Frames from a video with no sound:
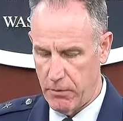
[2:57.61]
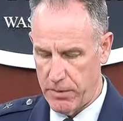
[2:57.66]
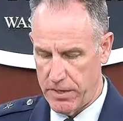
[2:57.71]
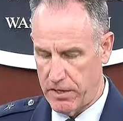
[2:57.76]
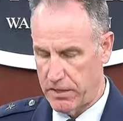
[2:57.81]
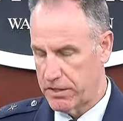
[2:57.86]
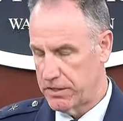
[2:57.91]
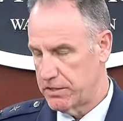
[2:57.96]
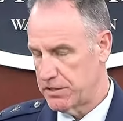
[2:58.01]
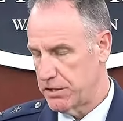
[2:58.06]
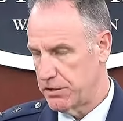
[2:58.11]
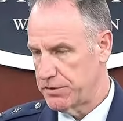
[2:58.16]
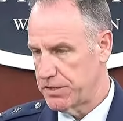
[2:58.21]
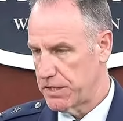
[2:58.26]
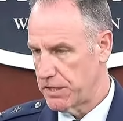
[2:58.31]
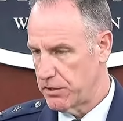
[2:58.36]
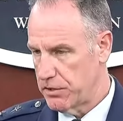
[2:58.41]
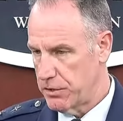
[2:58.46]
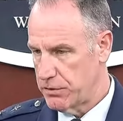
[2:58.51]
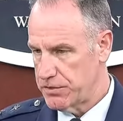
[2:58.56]
we are
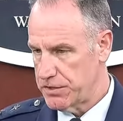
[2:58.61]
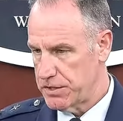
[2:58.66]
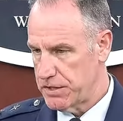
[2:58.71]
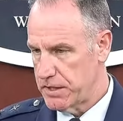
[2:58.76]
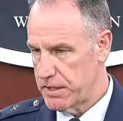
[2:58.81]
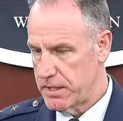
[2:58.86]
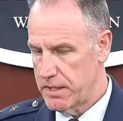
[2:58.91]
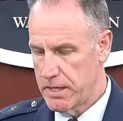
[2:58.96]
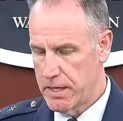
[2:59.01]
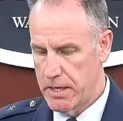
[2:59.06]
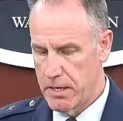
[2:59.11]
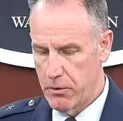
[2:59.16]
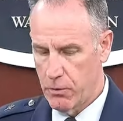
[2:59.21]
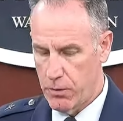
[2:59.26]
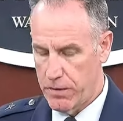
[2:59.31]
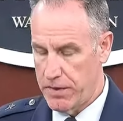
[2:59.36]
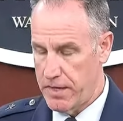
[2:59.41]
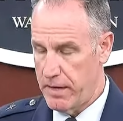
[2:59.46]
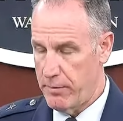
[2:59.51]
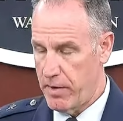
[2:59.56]
consulting closely
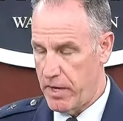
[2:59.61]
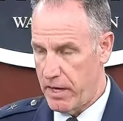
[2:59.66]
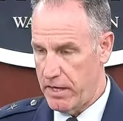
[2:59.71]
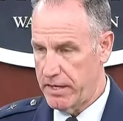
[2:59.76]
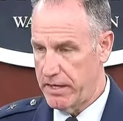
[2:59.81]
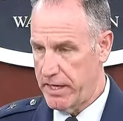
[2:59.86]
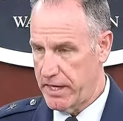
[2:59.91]
with them on